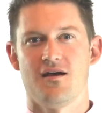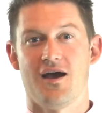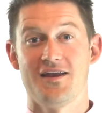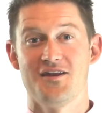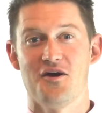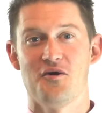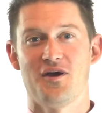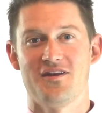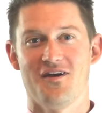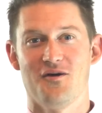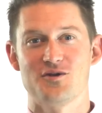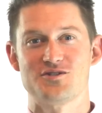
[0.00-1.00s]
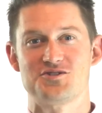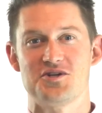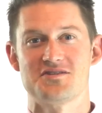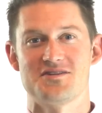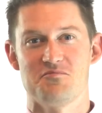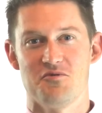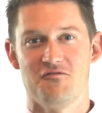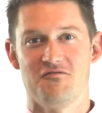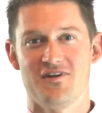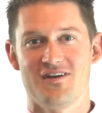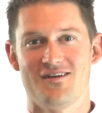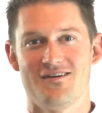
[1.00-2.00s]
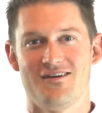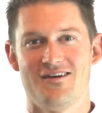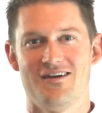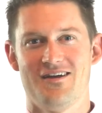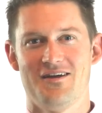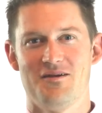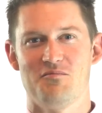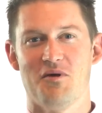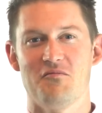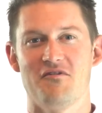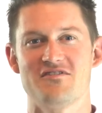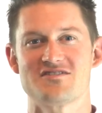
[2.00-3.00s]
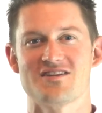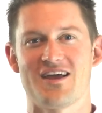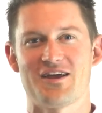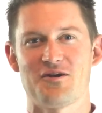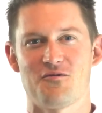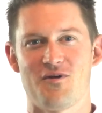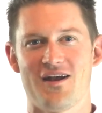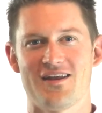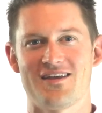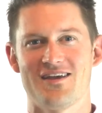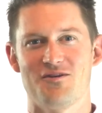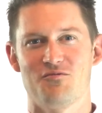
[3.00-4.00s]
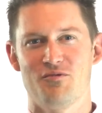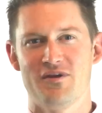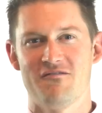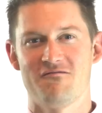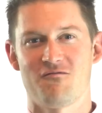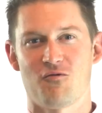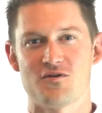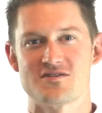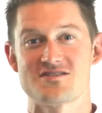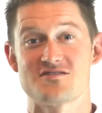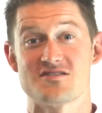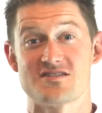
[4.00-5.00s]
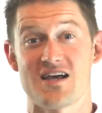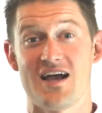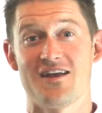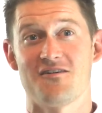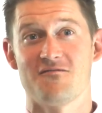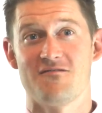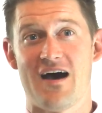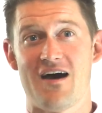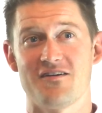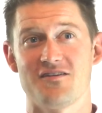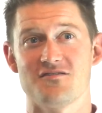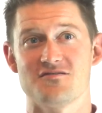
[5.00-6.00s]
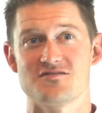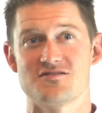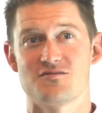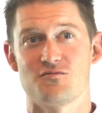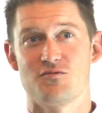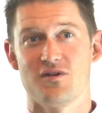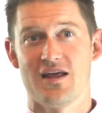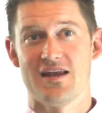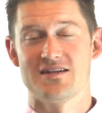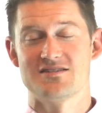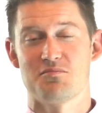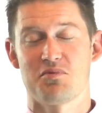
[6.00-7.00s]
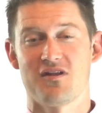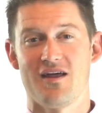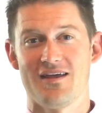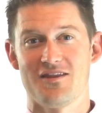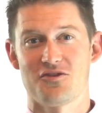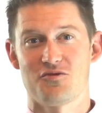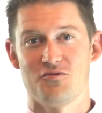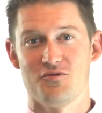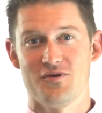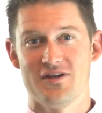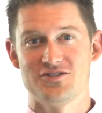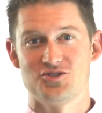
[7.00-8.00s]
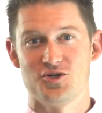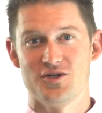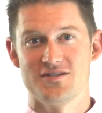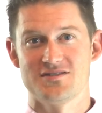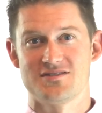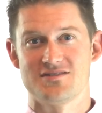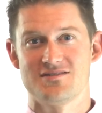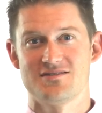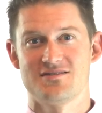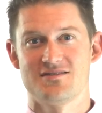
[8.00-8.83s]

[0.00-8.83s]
I know, it's just a movie. But movies like Karate Kid reinforce societal values related to playing through injuries.